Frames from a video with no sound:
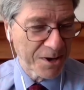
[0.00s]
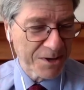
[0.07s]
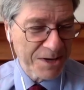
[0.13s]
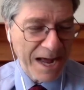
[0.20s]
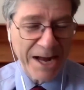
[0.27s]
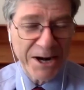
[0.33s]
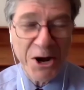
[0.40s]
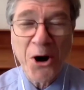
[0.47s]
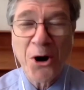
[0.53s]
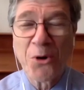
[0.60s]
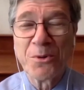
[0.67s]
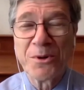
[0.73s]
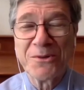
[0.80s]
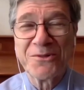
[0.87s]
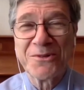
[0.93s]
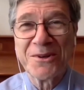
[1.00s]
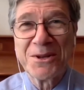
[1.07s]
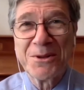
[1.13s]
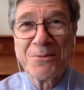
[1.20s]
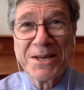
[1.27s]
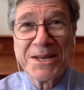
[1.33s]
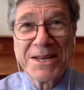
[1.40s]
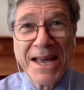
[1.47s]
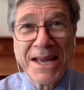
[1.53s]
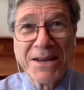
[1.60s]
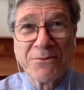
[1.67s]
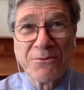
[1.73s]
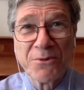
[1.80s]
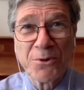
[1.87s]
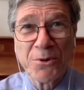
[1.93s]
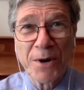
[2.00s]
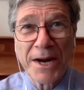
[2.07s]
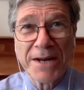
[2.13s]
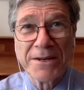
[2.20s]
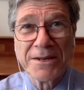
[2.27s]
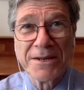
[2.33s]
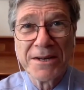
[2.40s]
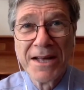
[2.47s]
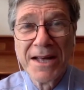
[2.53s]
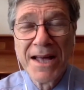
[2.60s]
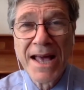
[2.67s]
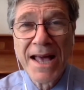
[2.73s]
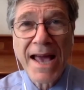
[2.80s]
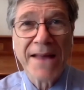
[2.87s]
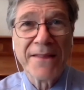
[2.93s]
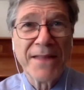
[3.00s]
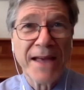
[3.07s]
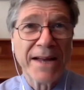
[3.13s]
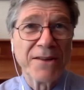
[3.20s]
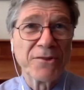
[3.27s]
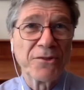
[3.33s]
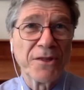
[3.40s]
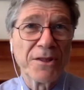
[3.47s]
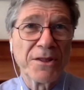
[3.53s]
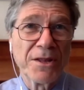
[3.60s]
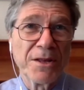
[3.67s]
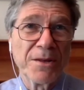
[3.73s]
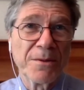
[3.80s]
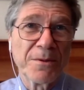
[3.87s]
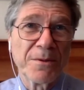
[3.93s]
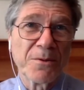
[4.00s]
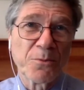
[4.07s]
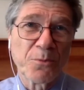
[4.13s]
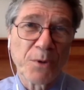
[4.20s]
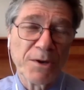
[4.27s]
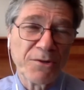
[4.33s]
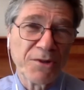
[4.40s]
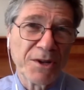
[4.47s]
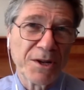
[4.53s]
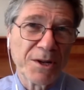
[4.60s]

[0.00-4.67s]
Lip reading: not always to be taken for granted. And that is that the recent